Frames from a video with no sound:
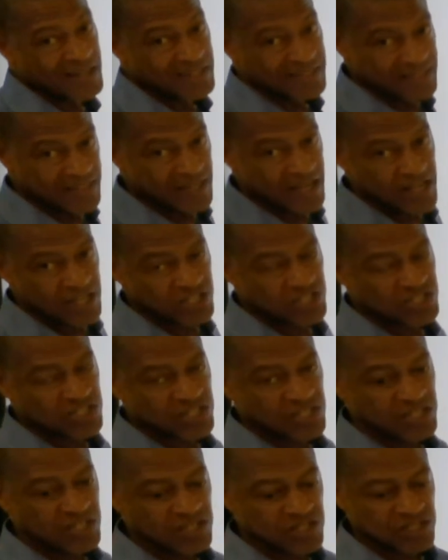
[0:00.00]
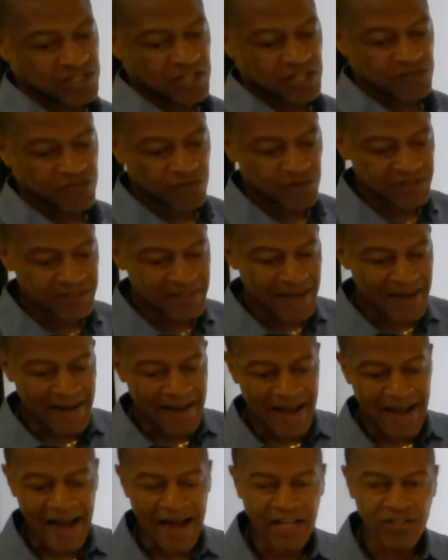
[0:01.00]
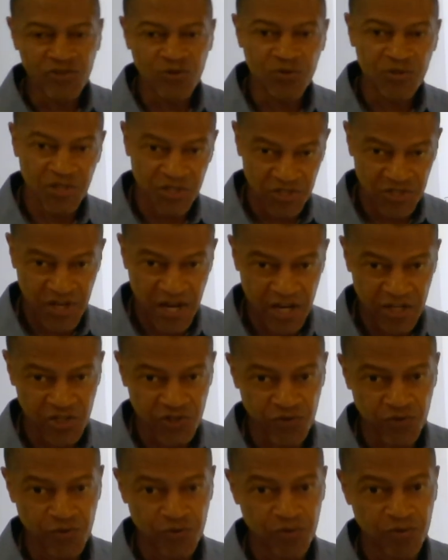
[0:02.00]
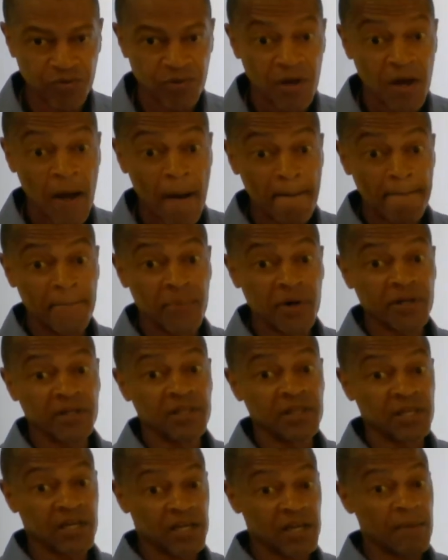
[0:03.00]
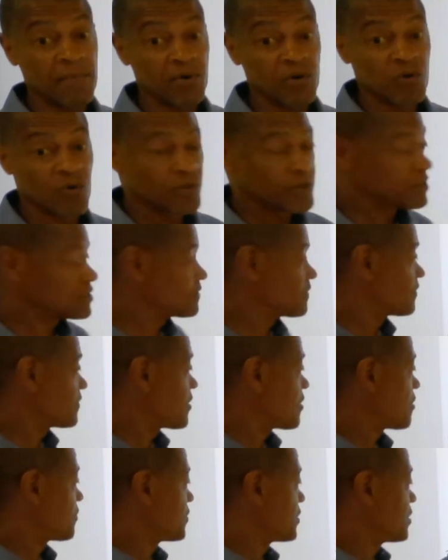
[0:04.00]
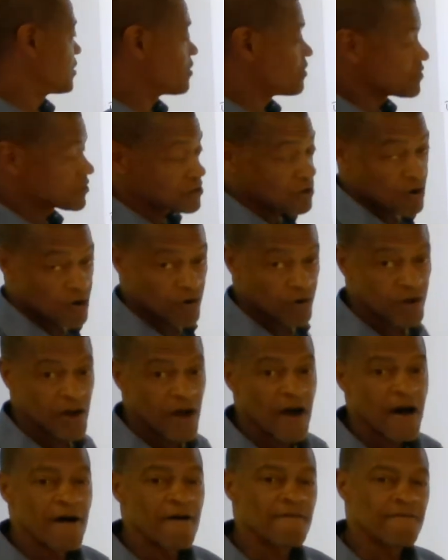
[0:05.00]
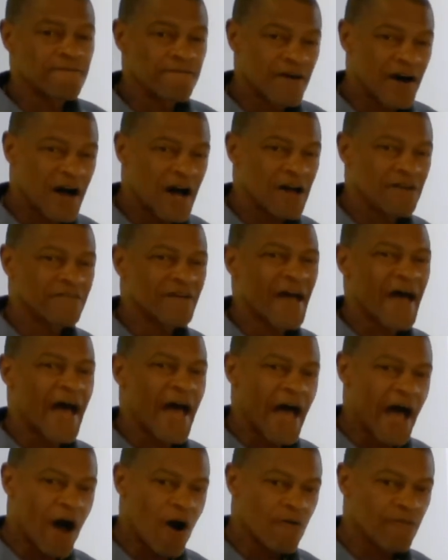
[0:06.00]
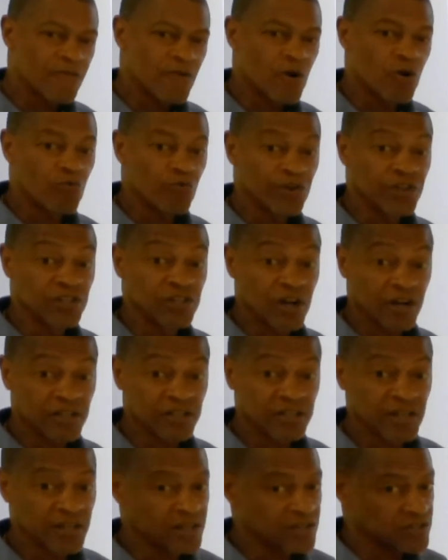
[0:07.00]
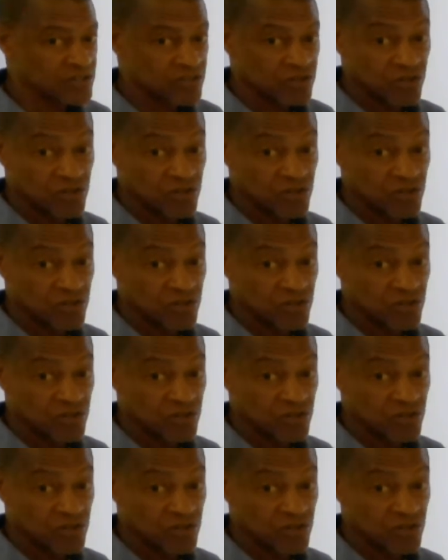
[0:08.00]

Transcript: DHT stands for dihydrotestosterone, but the chemical that's involved here is called 5-alpha reductase.